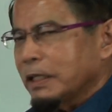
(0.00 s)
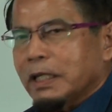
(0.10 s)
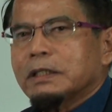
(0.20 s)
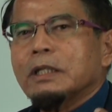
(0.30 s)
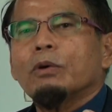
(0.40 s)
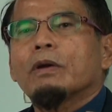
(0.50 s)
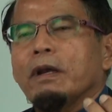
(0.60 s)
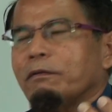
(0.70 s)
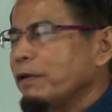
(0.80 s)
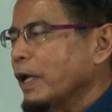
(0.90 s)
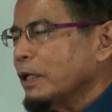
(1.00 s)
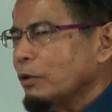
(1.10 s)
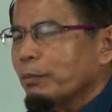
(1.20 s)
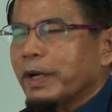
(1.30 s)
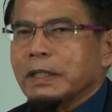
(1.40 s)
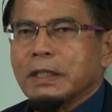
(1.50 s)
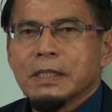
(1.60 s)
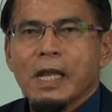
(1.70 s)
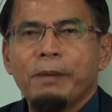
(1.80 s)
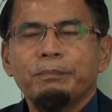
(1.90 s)
They try to create fear in you. But in
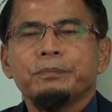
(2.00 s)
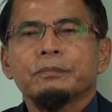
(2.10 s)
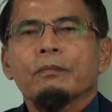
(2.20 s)
Islam,